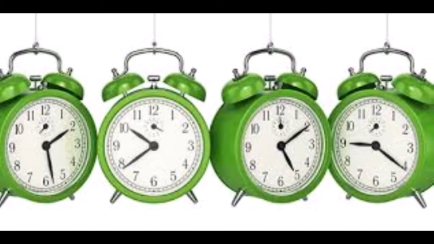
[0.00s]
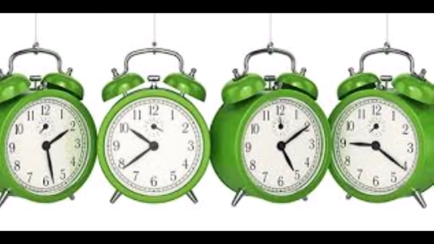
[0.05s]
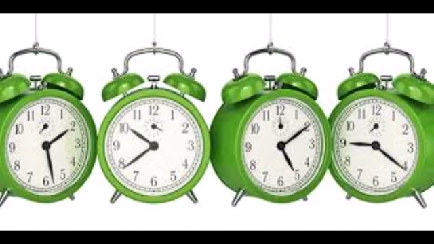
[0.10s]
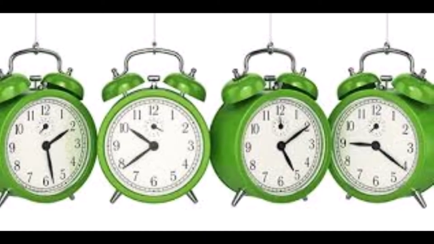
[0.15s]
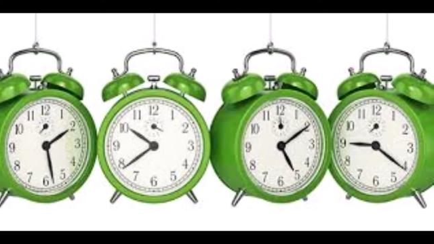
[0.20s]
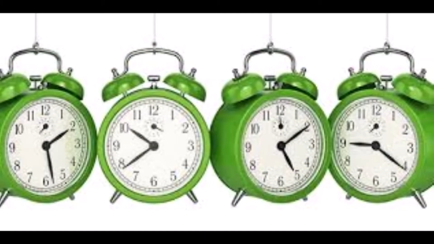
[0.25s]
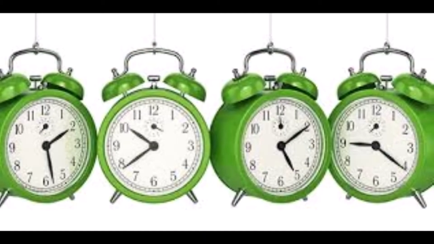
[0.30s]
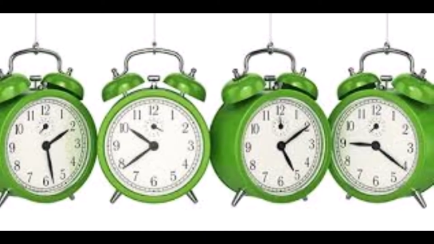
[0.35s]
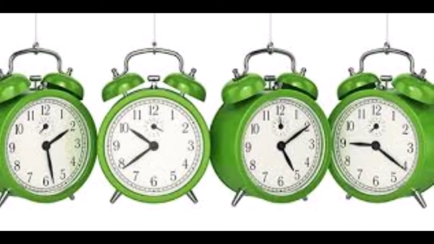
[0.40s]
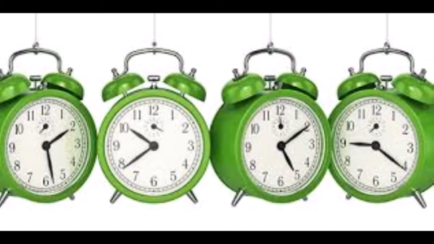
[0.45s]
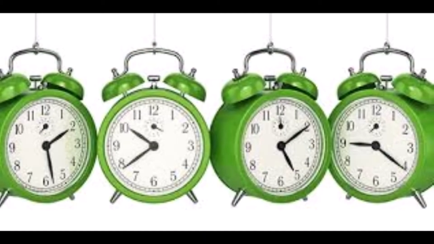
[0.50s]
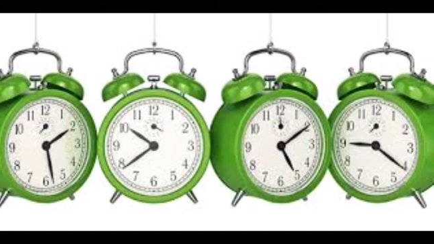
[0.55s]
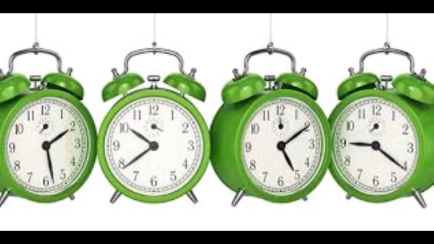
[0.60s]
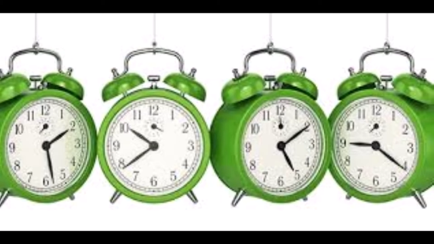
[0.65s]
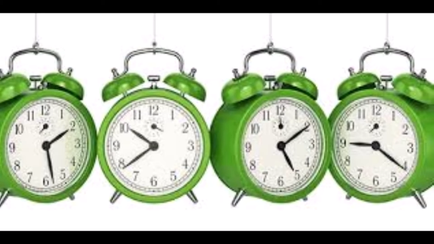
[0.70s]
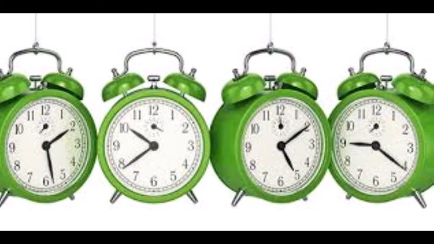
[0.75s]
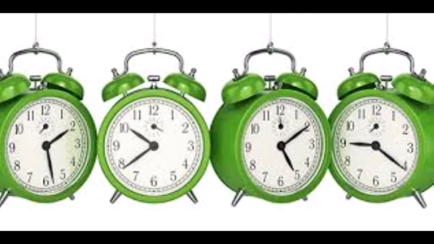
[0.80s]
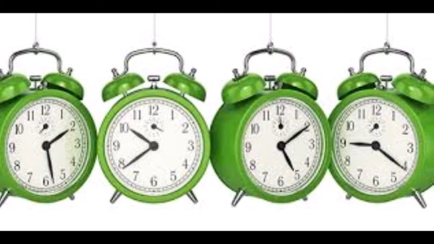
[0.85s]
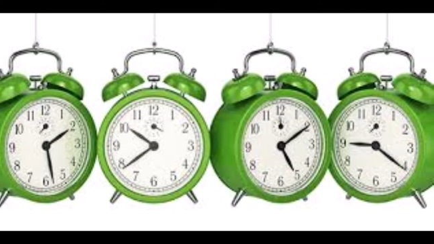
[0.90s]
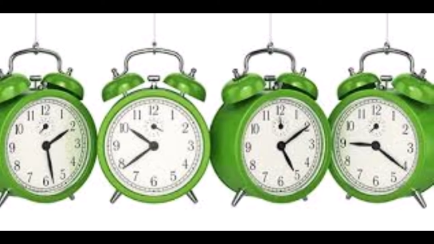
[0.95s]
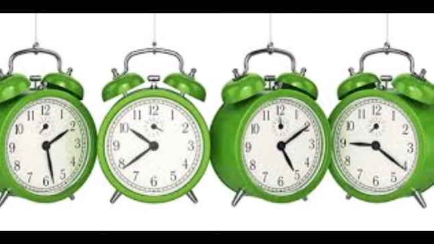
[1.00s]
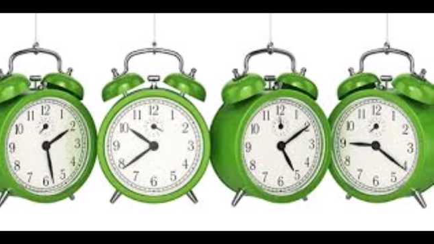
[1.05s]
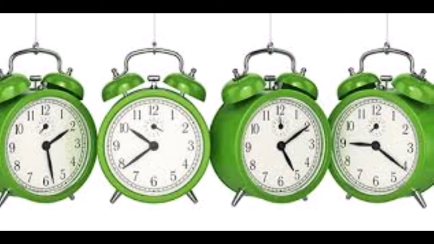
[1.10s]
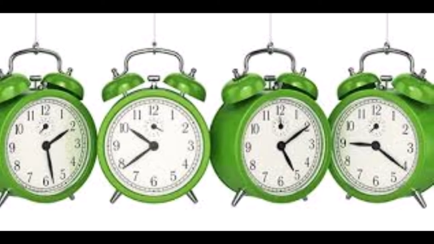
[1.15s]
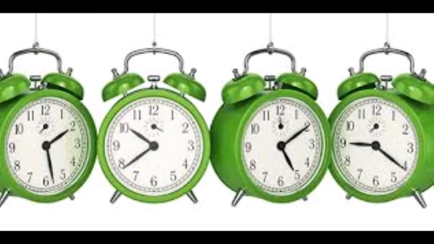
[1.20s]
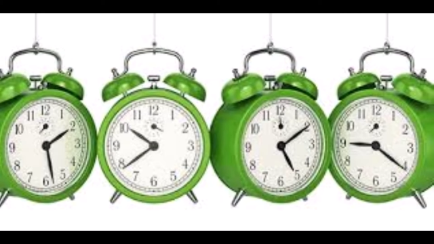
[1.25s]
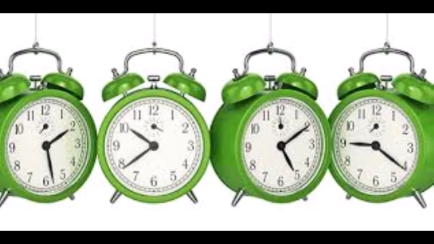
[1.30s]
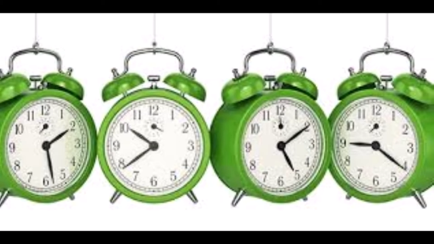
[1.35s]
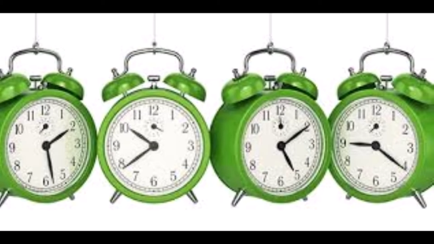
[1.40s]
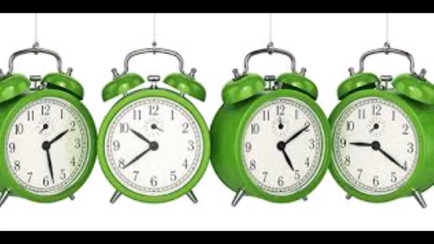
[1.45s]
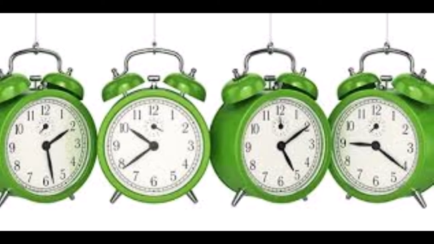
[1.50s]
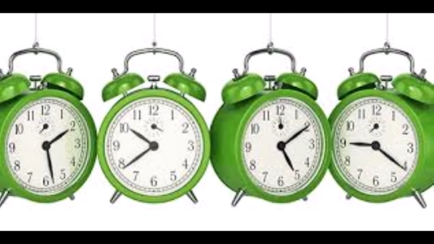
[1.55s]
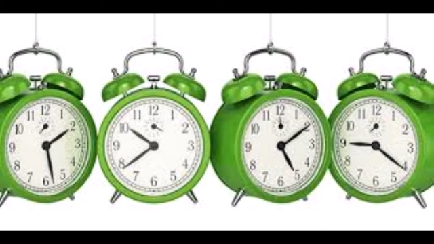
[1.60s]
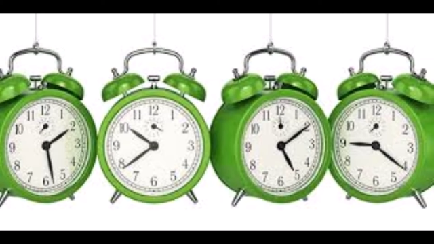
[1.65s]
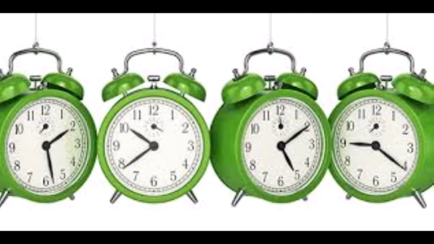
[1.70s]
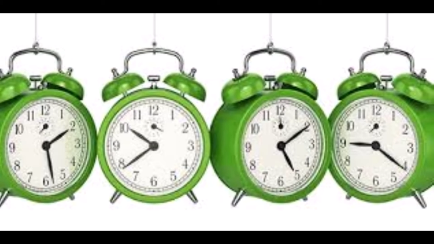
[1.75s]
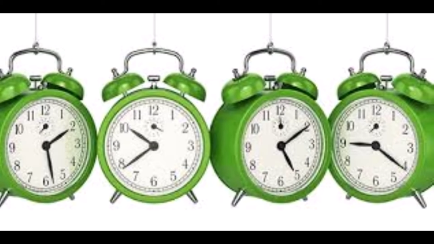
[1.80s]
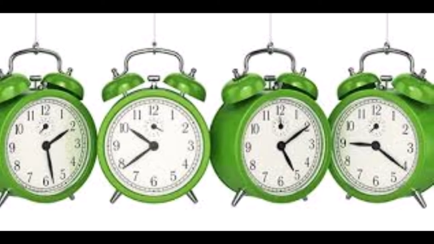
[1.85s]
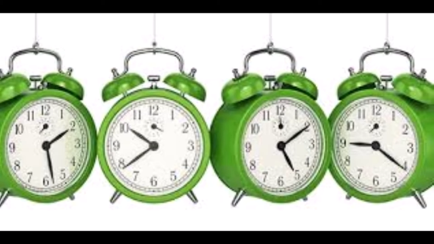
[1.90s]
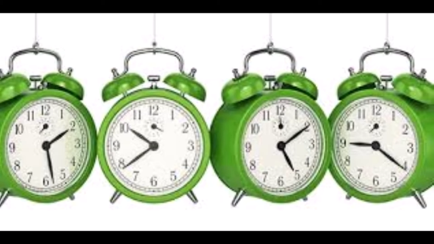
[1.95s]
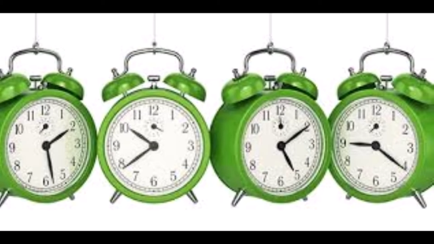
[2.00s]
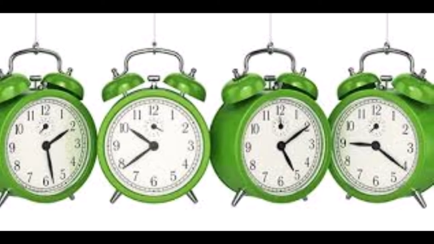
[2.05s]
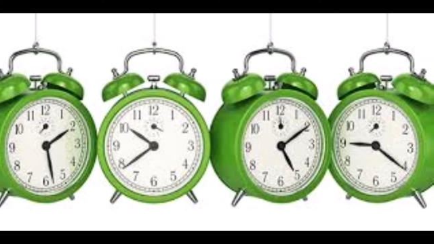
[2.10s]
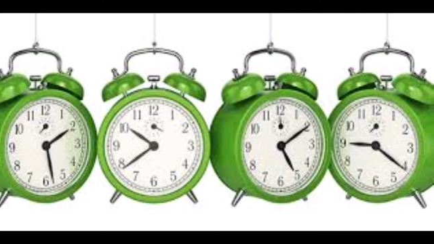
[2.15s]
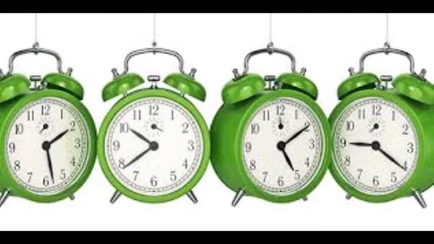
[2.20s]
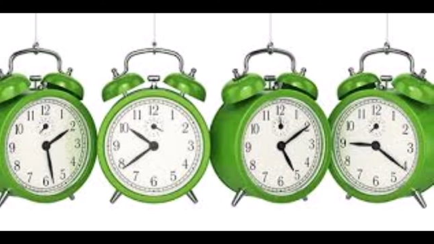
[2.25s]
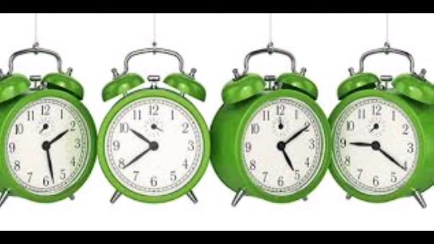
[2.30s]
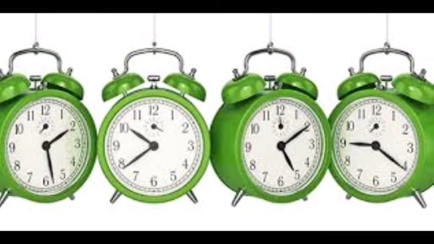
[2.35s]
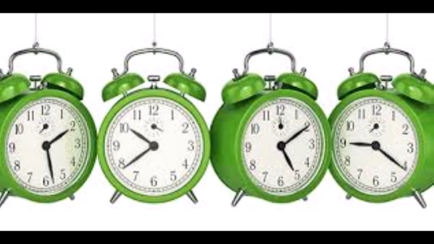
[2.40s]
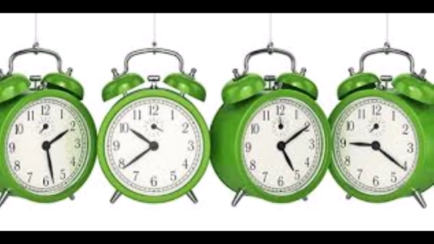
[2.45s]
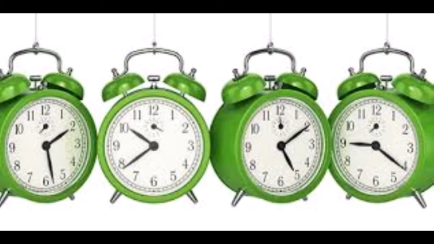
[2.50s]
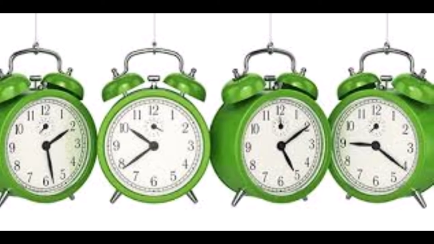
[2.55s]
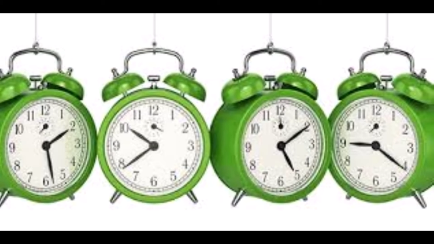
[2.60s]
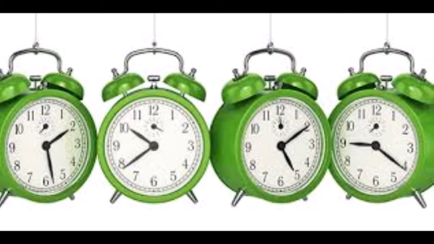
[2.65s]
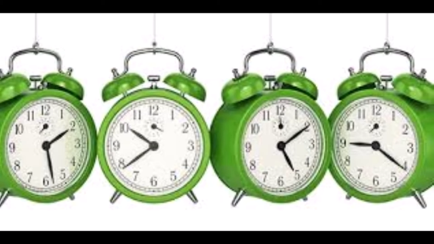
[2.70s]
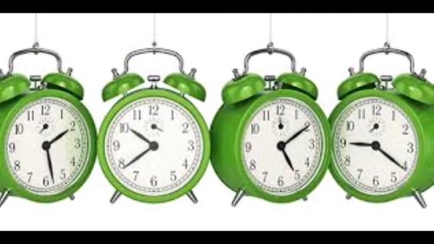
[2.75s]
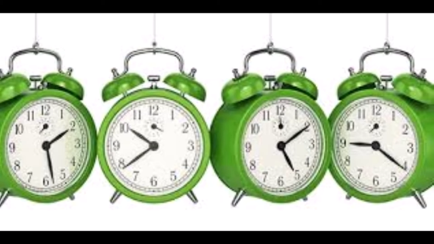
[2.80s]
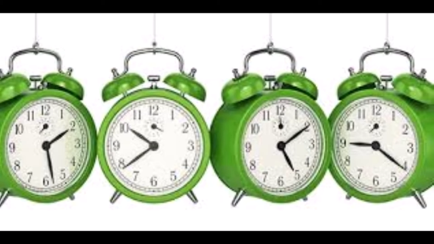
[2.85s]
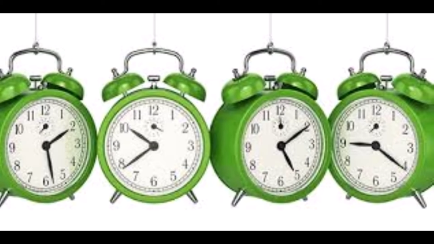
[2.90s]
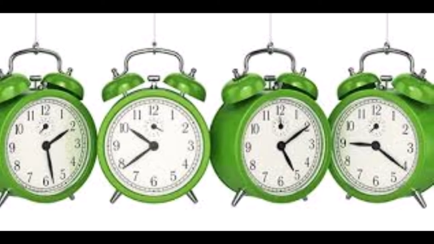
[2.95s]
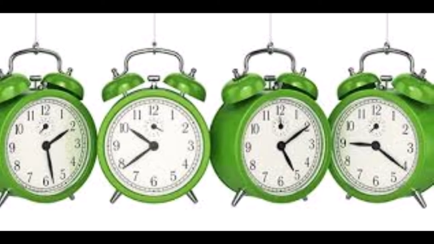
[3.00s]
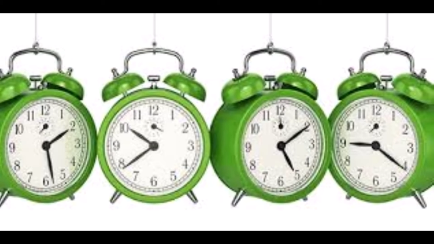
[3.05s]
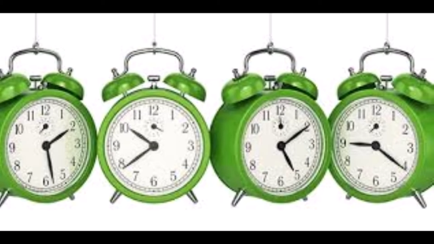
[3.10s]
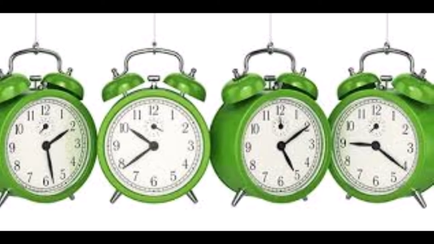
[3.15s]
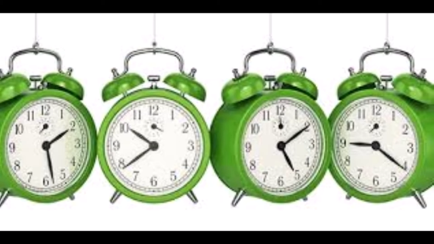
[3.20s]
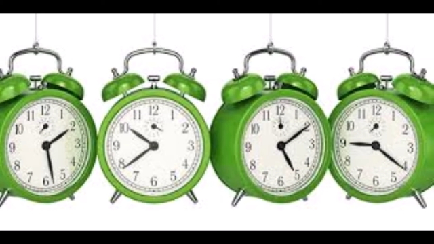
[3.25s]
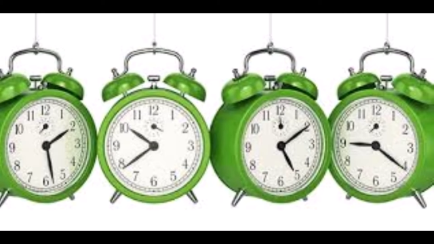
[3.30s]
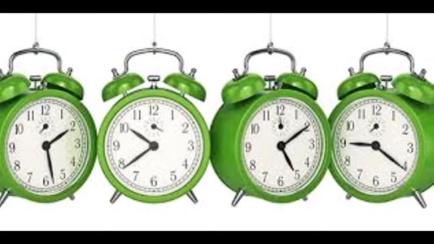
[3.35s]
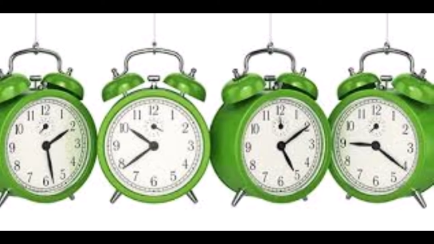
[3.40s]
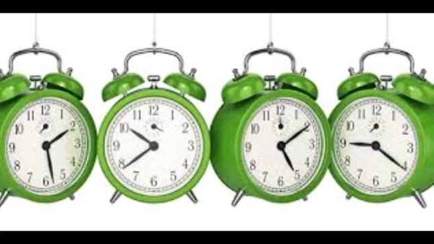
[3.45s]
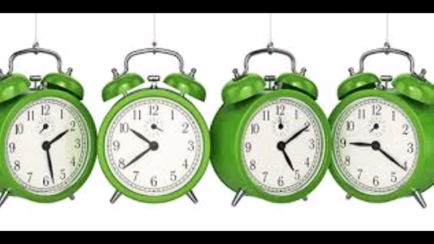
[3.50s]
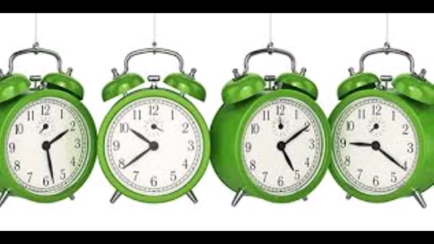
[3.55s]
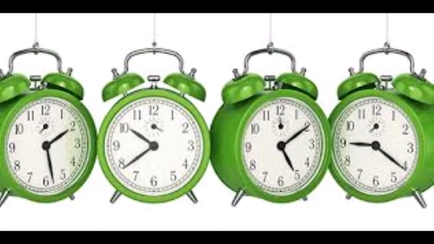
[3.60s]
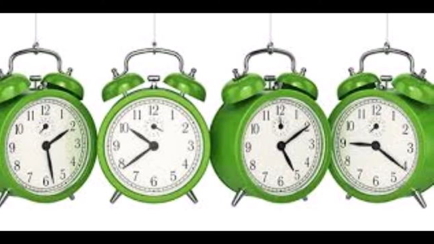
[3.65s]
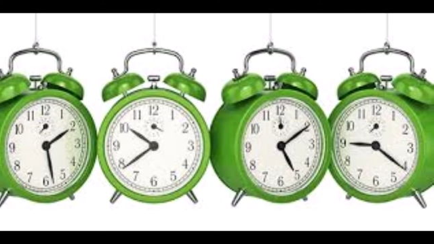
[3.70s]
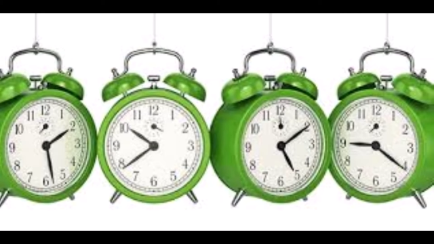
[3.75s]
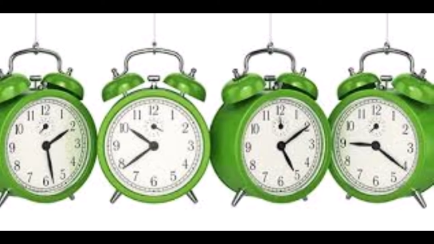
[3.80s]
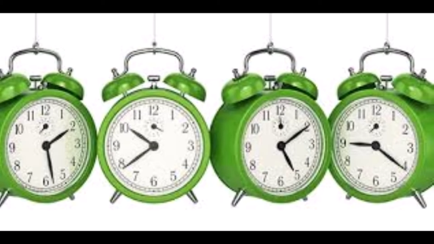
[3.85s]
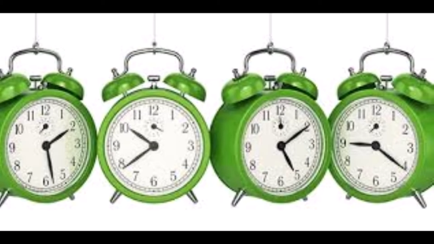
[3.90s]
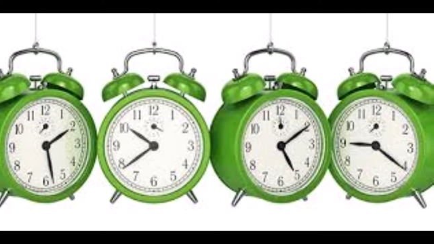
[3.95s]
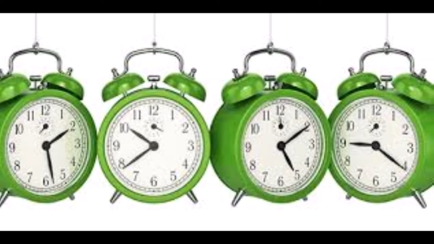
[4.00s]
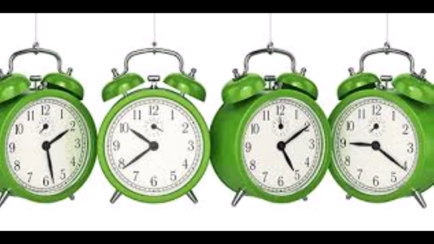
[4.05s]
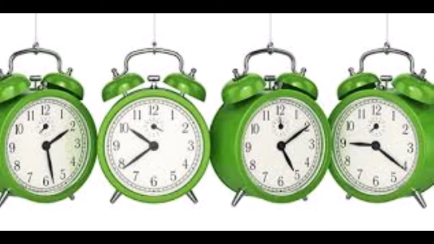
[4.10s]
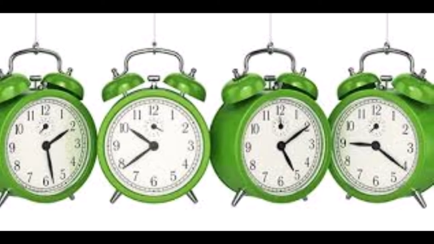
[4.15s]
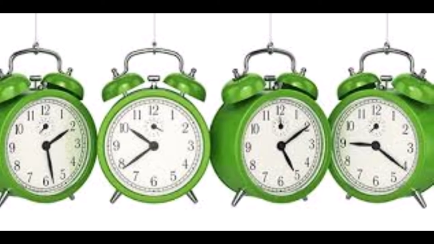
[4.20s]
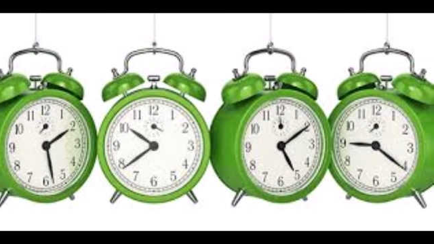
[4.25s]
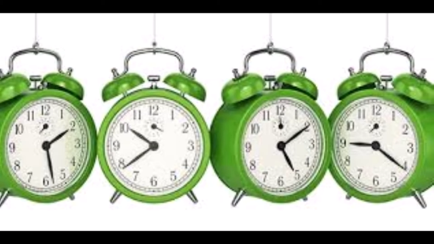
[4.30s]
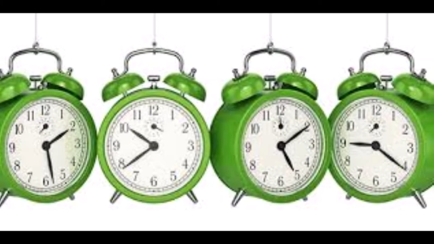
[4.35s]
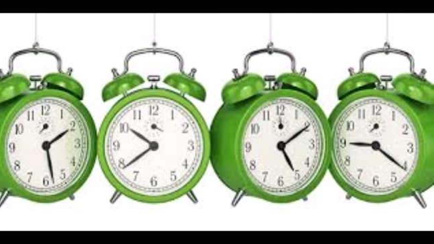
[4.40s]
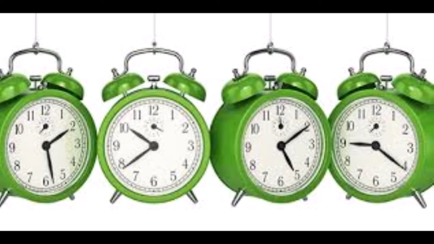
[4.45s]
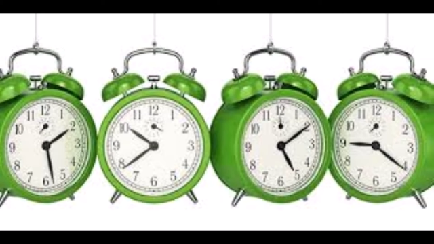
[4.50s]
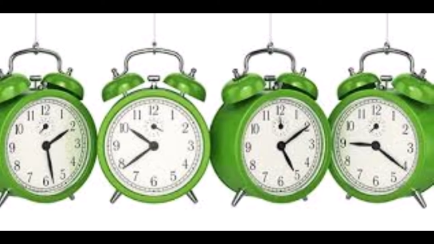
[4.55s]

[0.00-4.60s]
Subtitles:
No face is visible, so there are no lips to read.